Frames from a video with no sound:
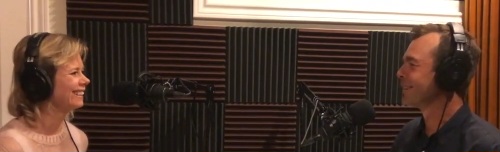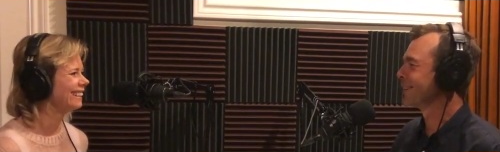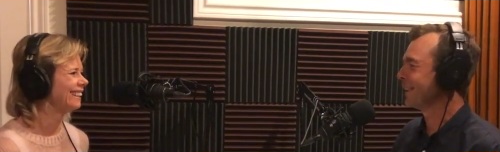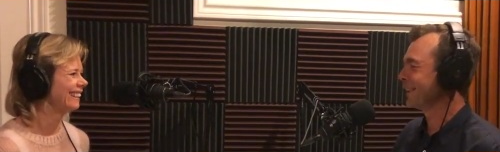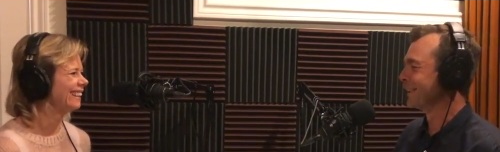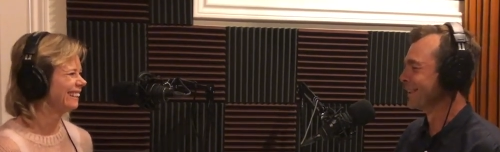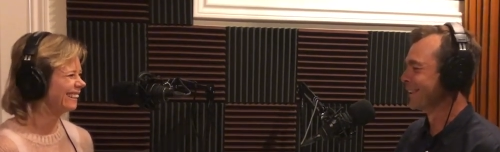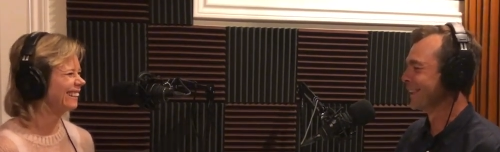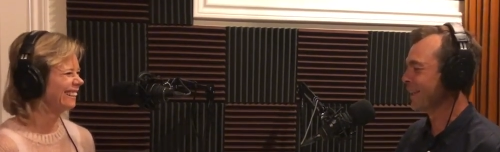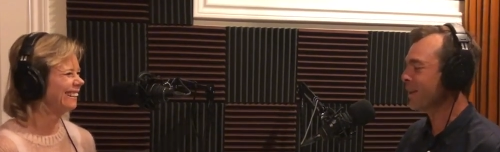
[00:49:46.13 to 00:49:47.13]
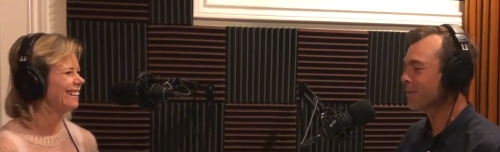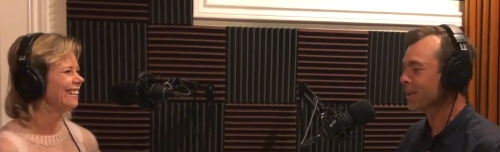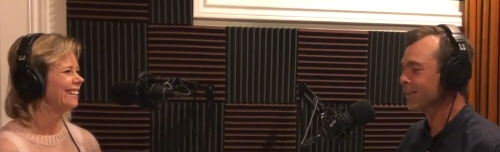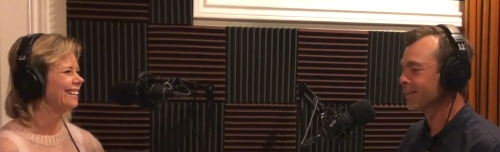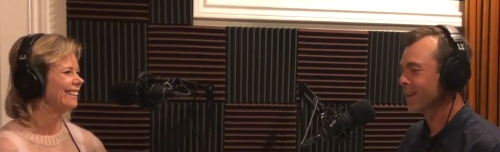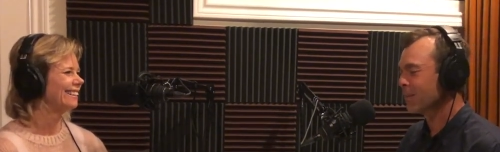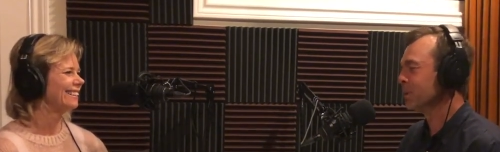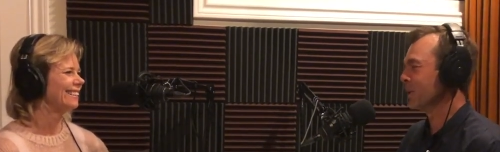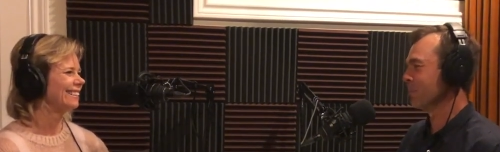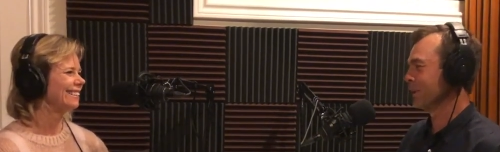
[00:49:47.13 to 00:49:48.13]
Speaker 1: Okay, I love it. I'm
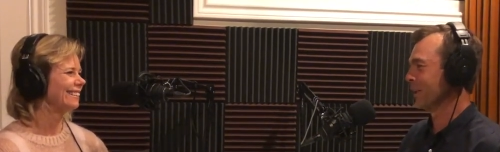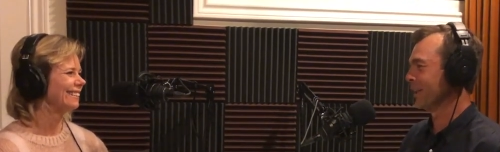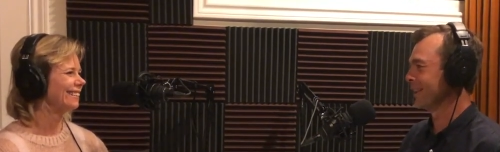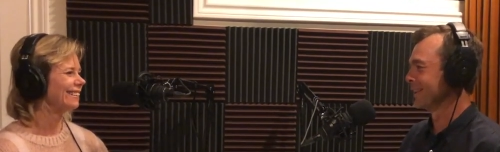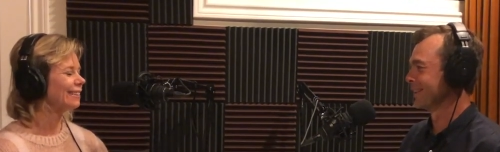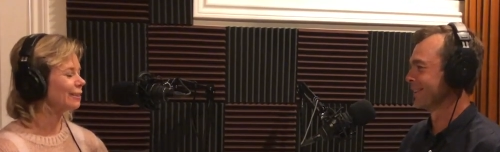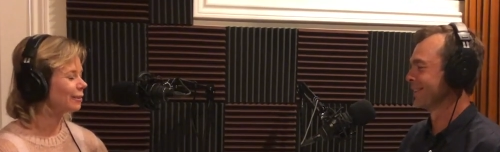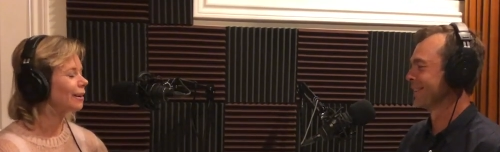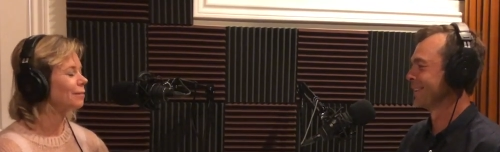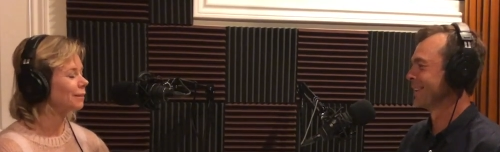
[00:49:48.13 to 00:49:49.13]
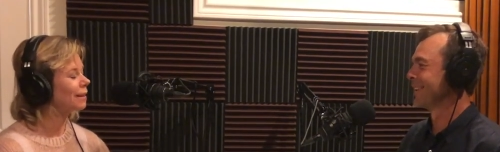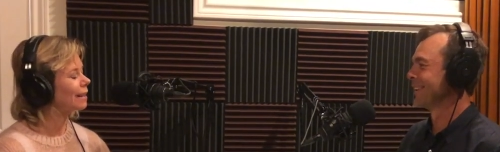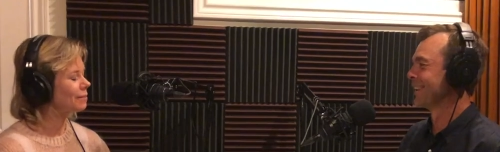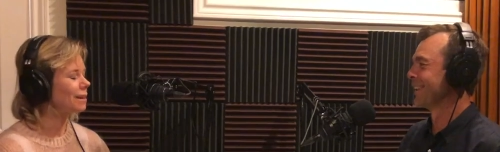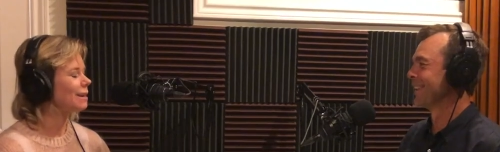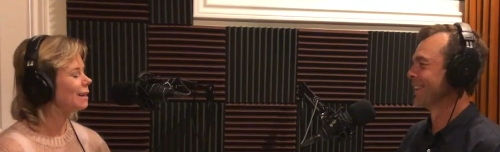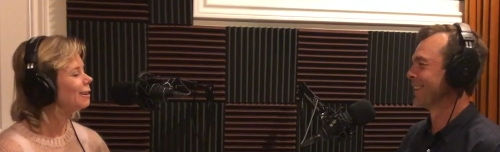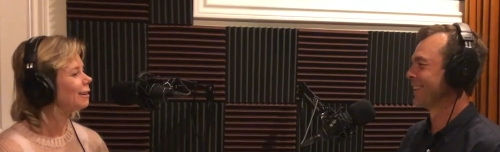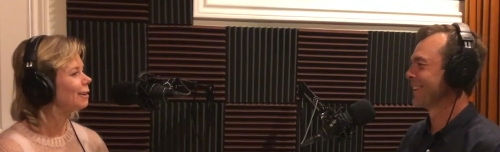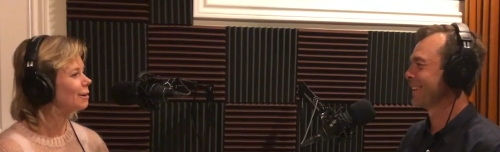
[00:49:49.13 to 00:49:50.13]
sober curious.
Speaker 2: I'm happy to hear
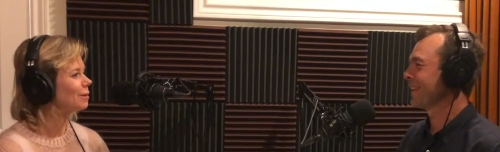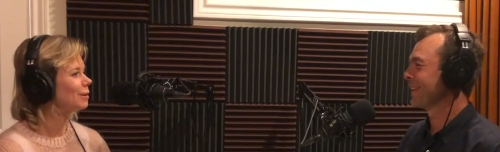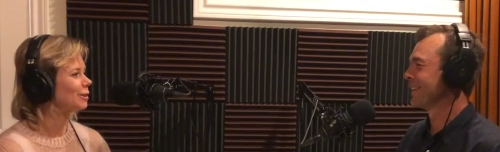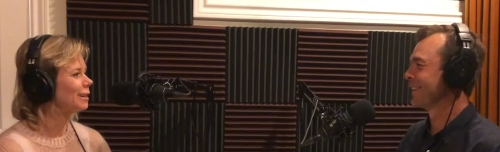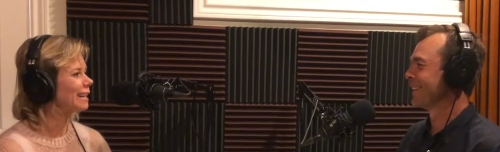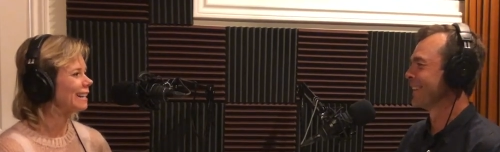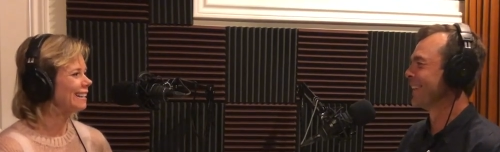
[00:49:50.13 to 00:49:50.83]
it. I hope you're enjoying it.